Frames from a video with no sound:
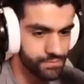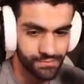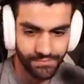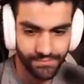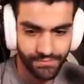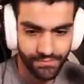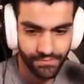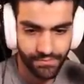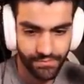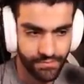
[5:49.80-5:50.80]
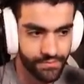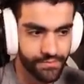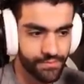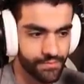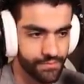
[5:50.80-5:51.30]

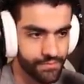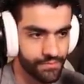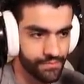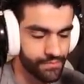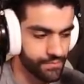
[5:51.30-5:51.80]
Nobody speaks.